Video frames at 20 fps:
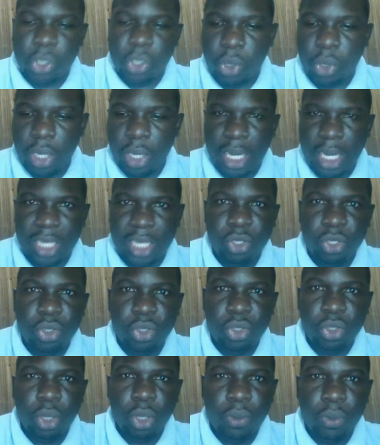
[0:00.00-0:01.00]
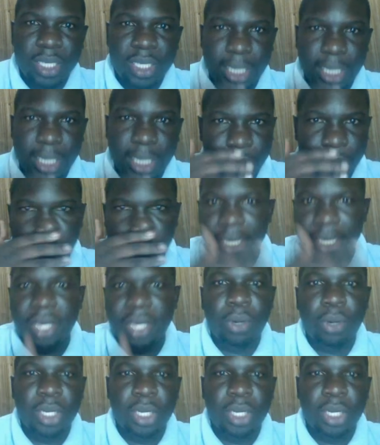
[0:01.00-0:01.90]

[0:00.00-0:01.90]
So as usual, we'll start with the